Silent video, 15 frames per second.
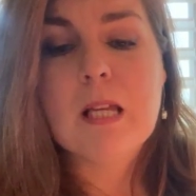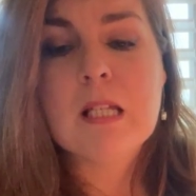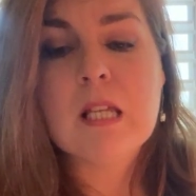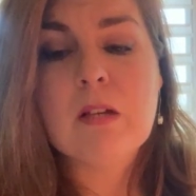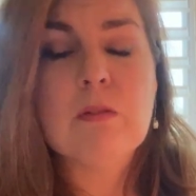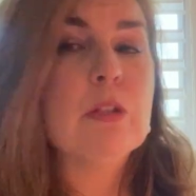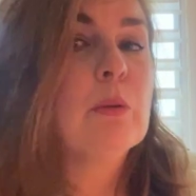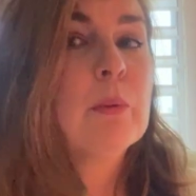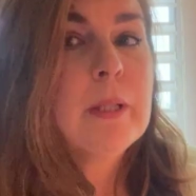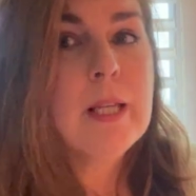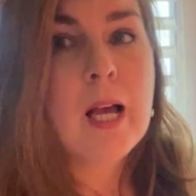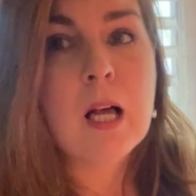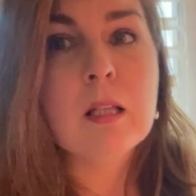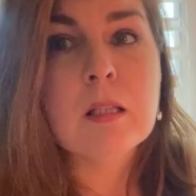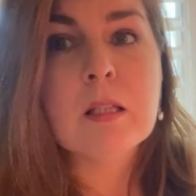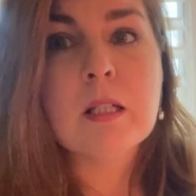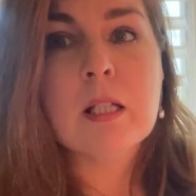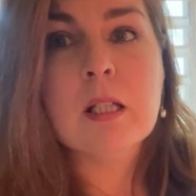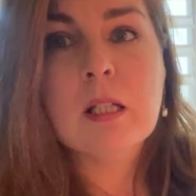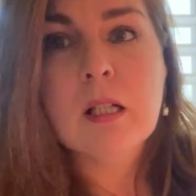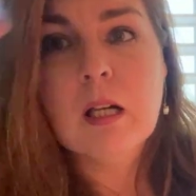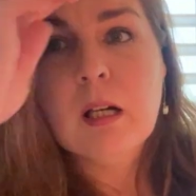given the
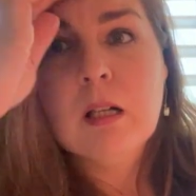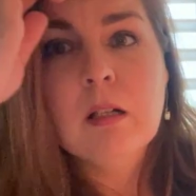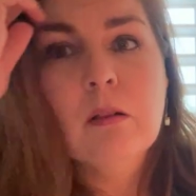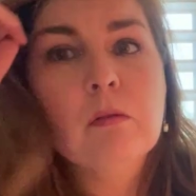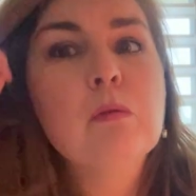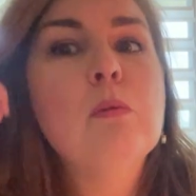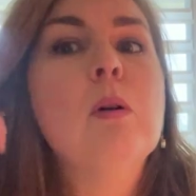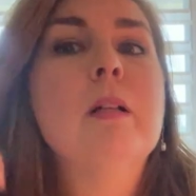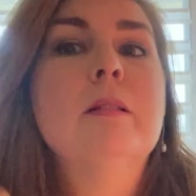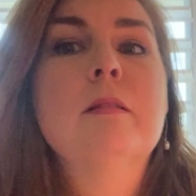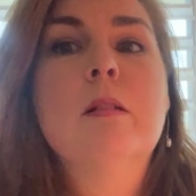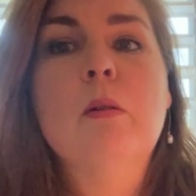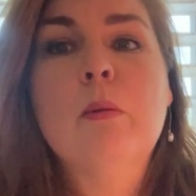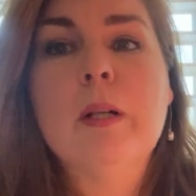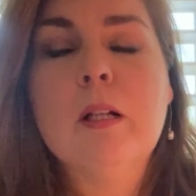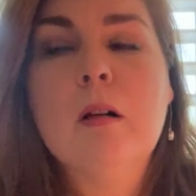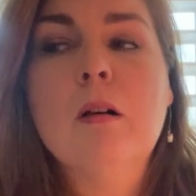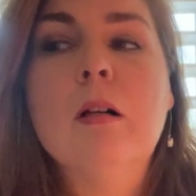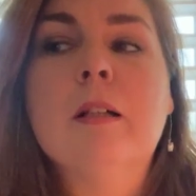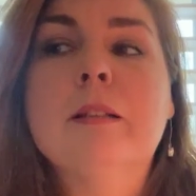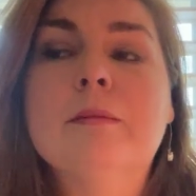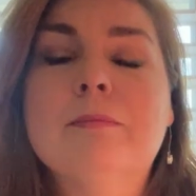reality of what's going
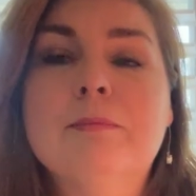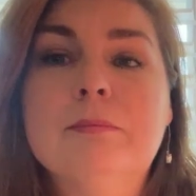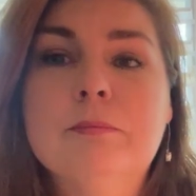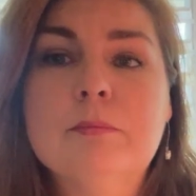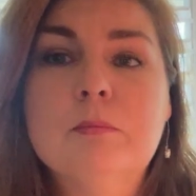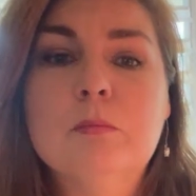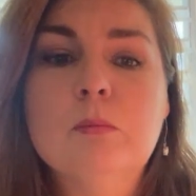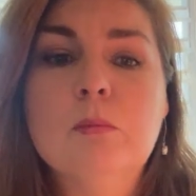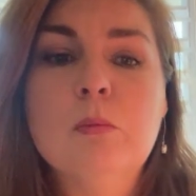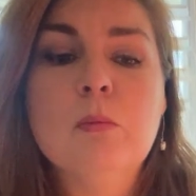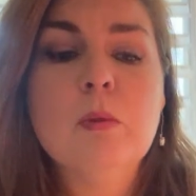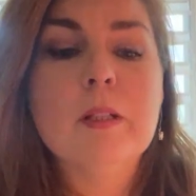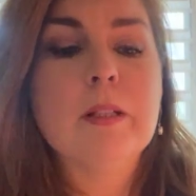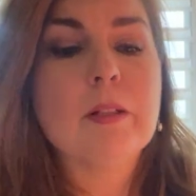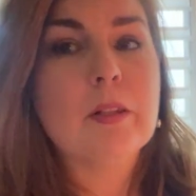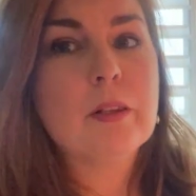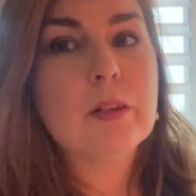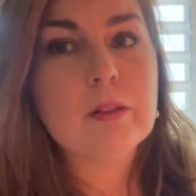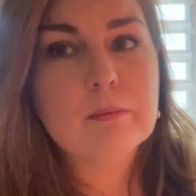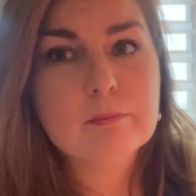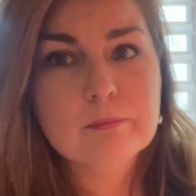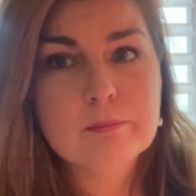on
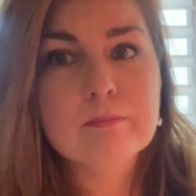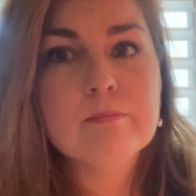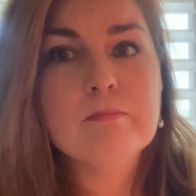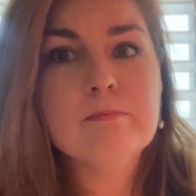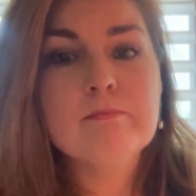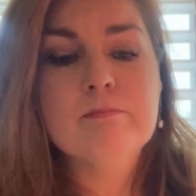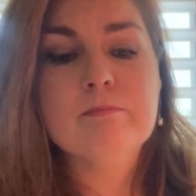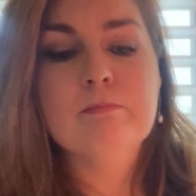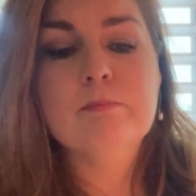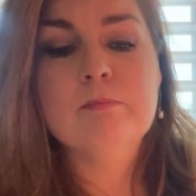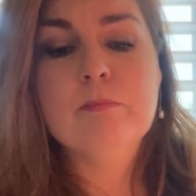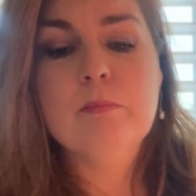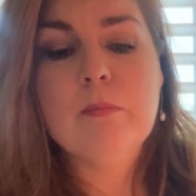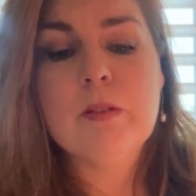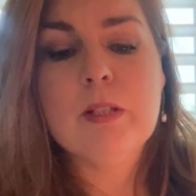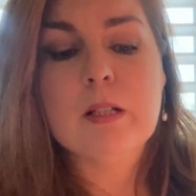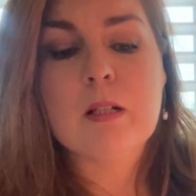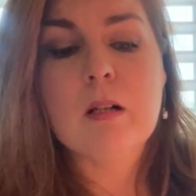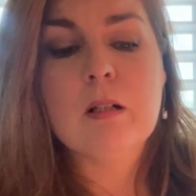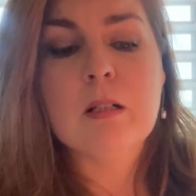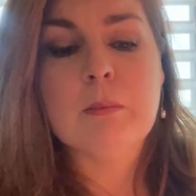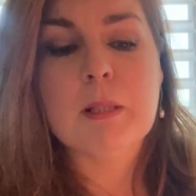with the
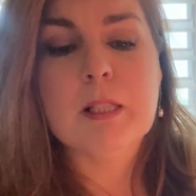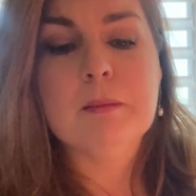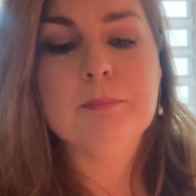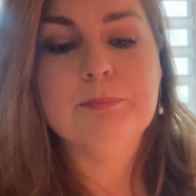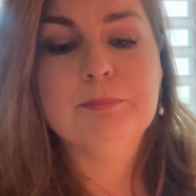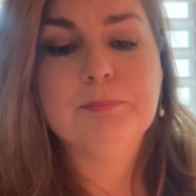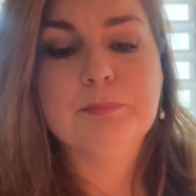economy.